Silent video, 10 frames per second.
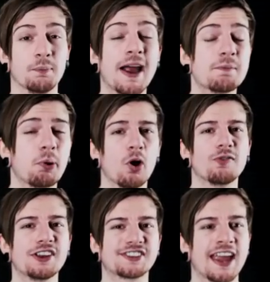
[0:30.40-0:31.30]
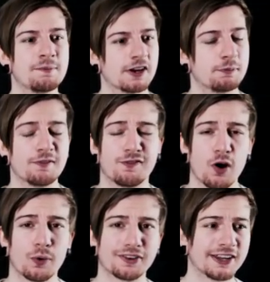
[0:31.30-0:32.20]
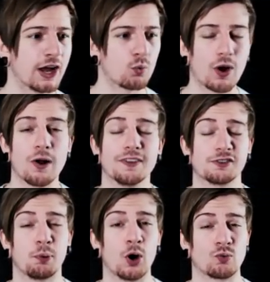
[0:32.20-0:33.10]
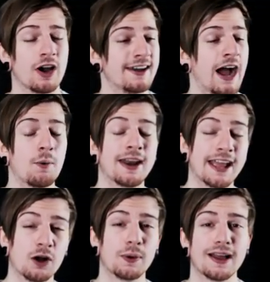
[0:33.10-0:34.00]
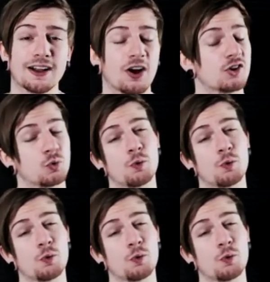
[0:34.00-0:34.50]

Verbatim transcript: The main plot of this game has been focusing around this point right now, and here we are, guys.